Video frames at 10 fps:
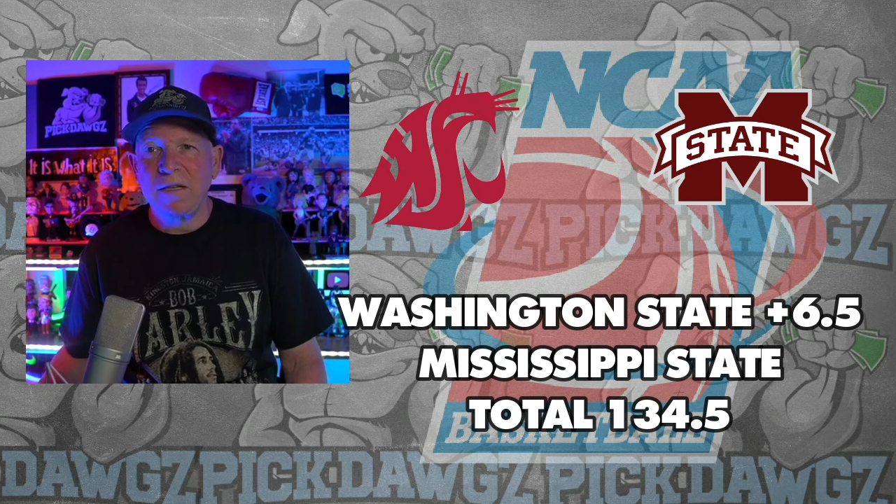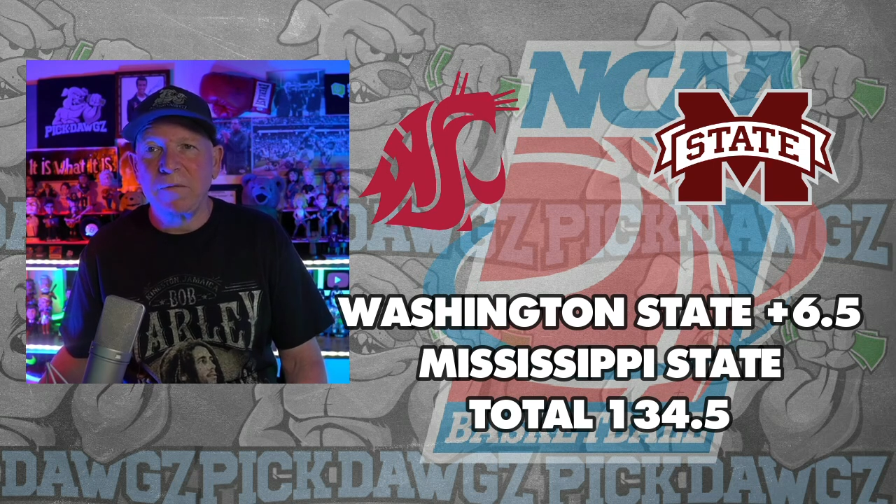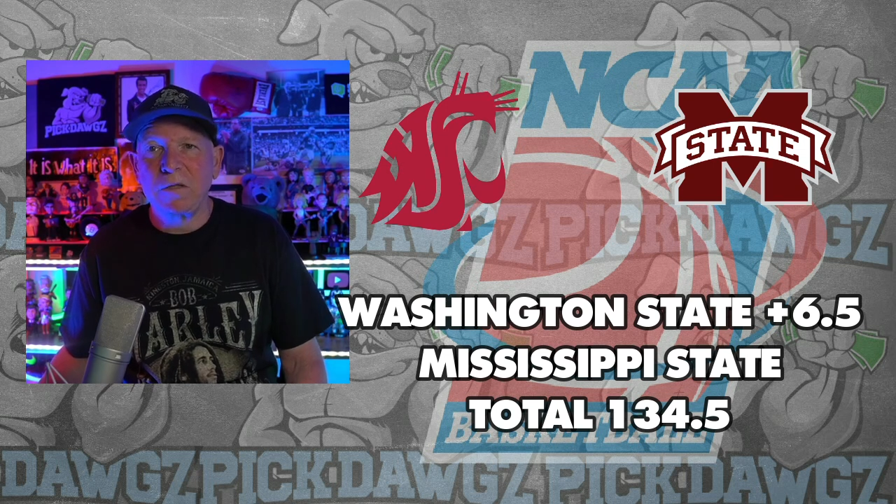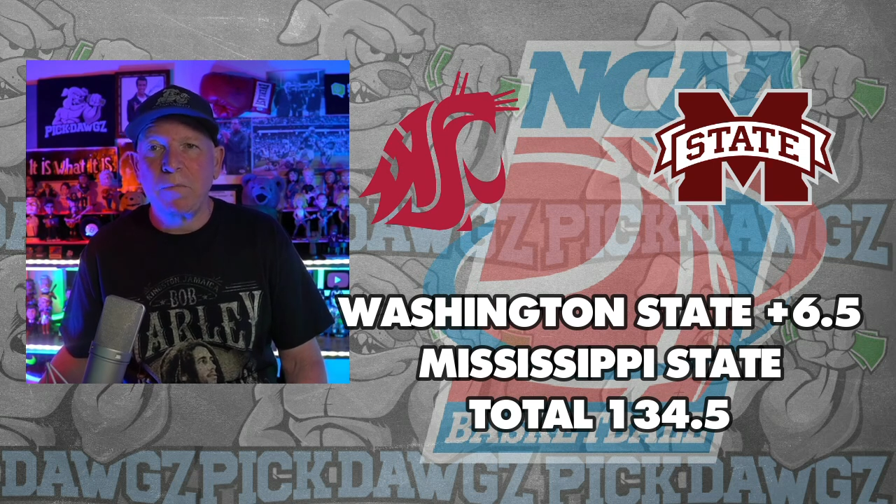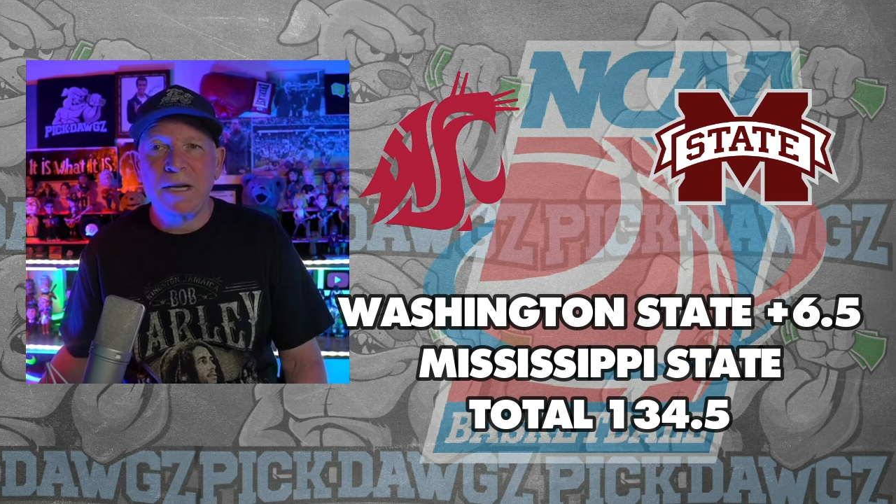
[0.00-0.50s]
i
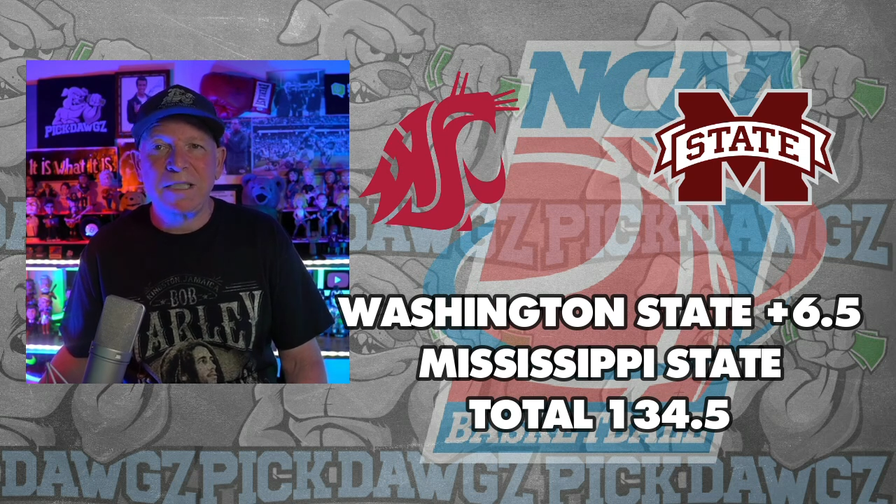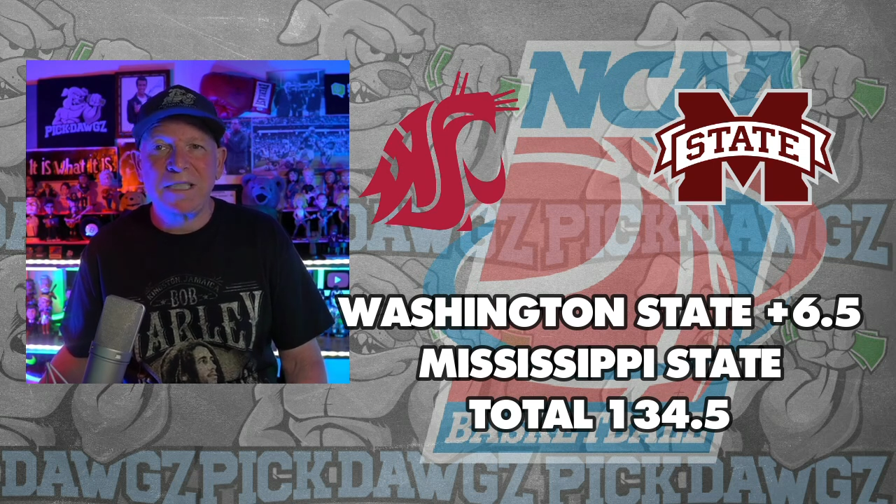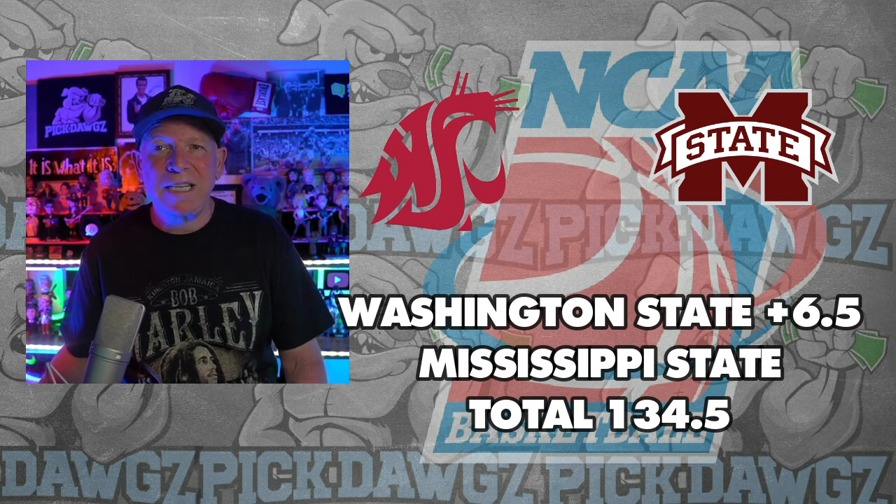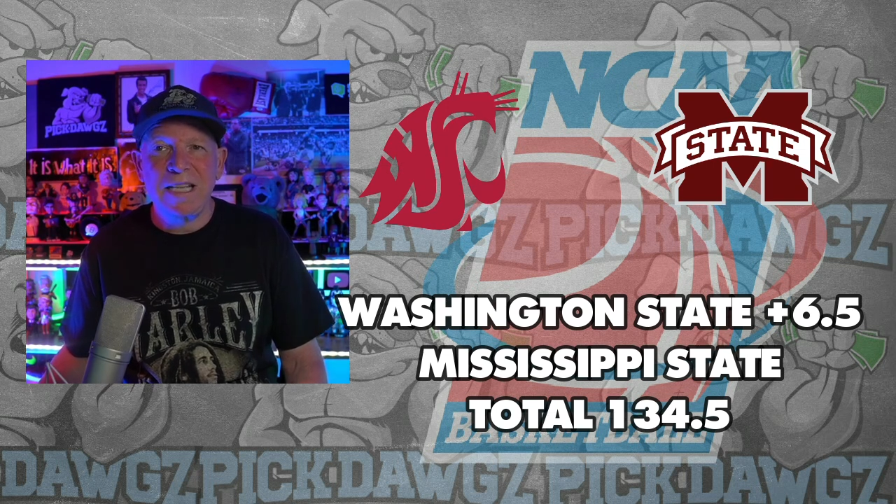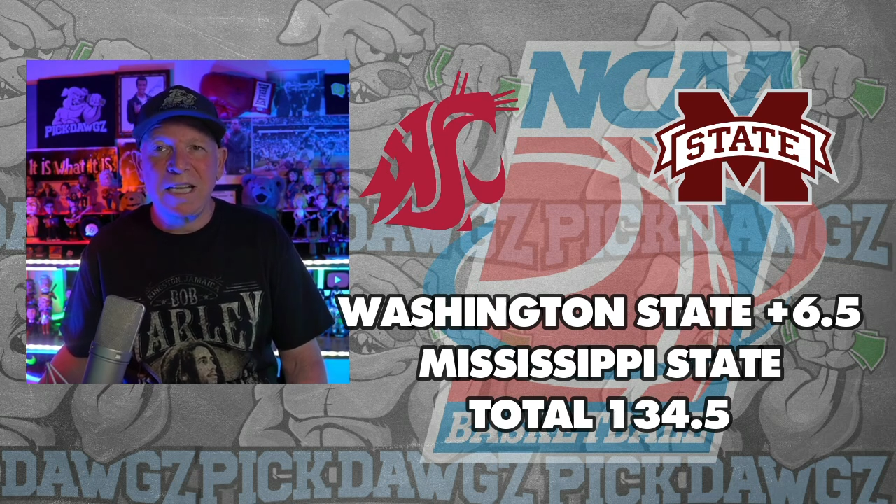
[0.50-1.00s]
expect to
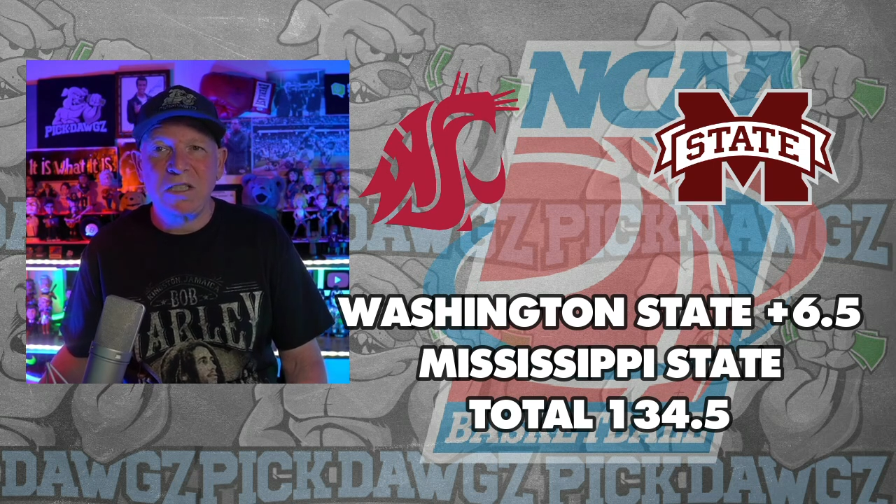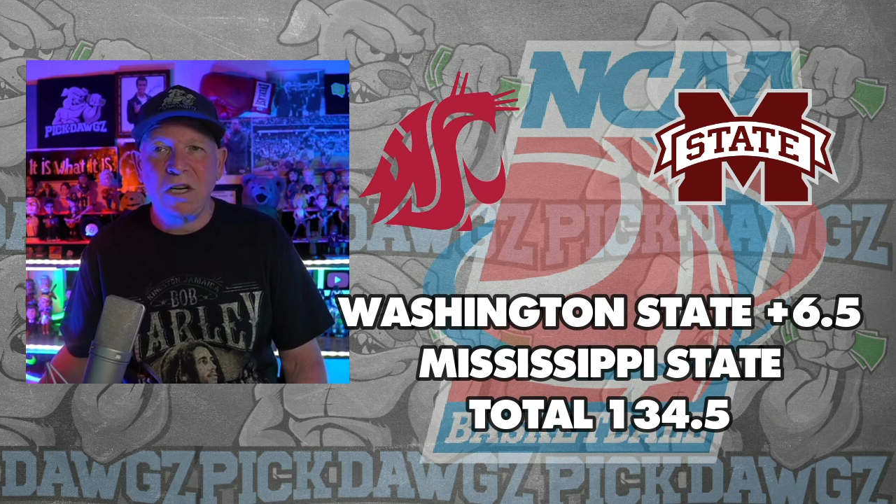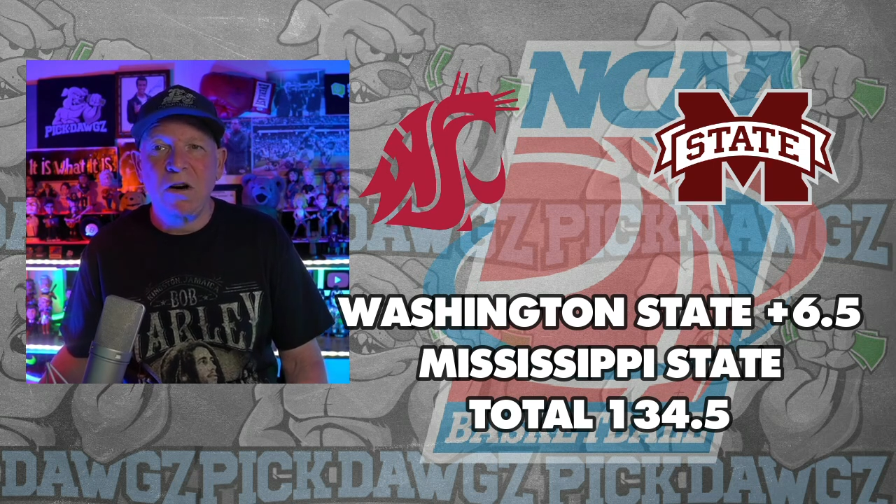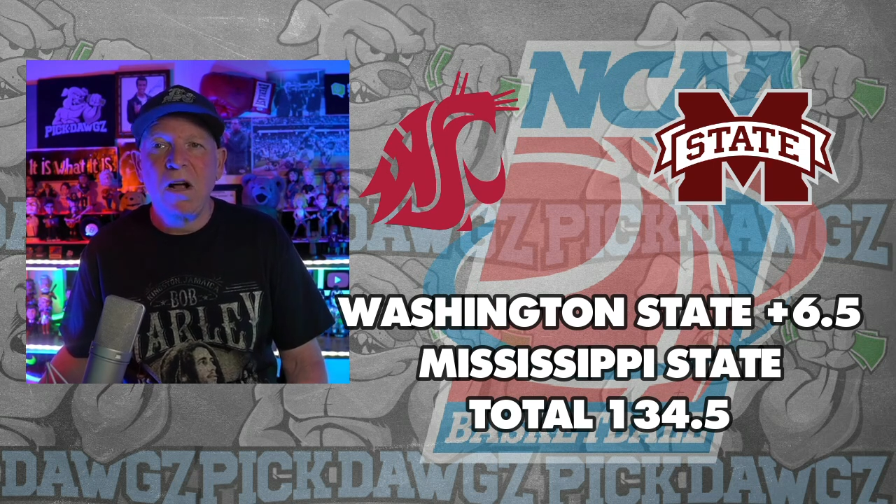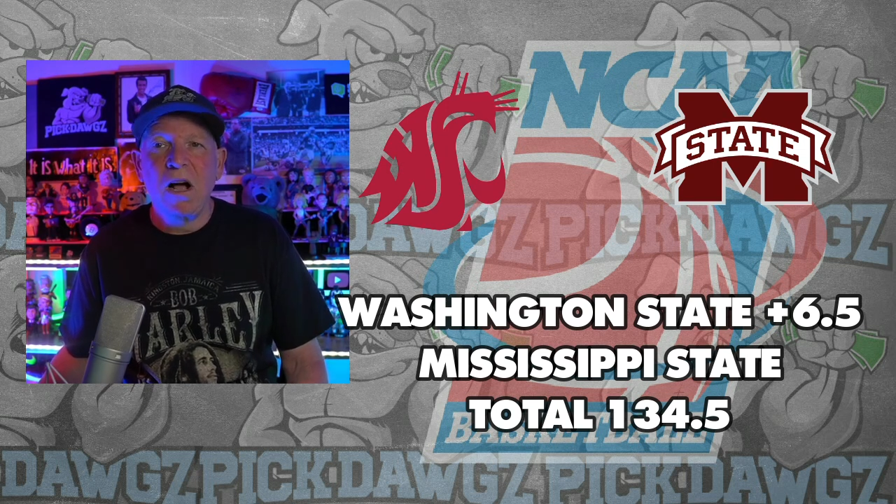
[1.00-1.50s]
see this year